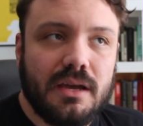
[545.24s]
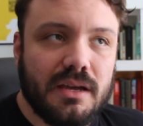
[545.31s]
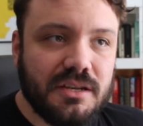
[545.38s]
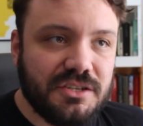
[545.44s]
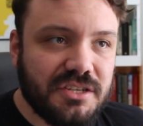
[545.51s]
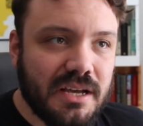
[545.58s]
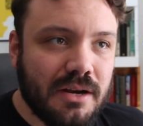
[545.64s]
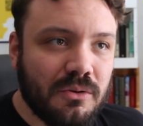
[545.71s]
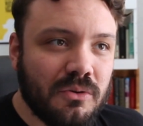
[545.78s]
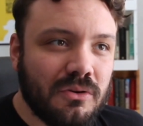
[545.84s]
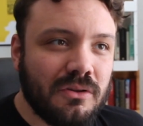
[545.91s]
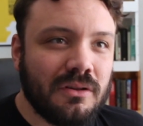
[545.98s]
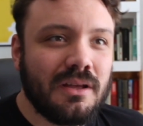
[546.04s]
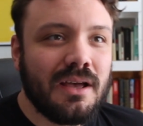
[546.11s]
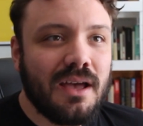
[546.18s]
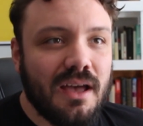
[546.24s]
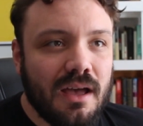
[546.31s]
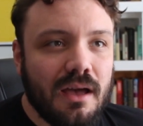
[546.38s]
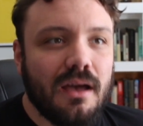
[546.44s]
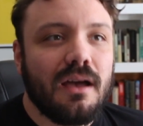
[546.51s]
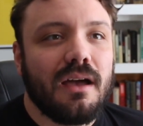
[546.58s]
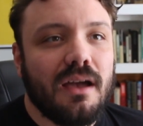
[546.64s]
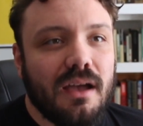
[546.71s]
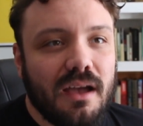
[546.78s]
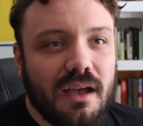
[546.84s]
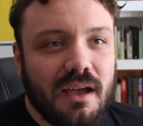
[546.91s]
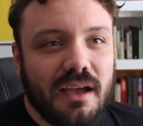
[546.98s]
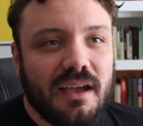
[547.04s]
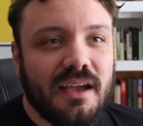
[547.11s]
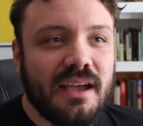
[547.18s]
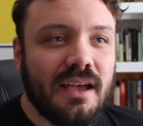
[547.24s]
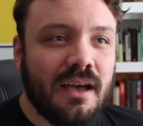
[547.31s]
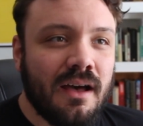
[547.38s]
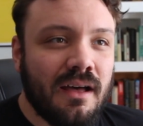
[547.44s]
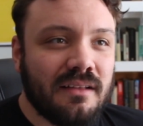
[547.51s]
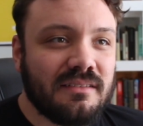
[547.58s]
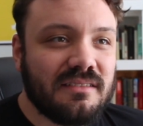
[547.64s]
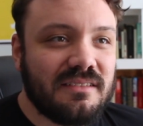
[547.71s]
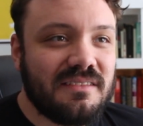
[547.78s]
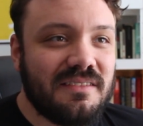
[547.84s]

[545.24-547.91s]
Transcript: in general. Uh,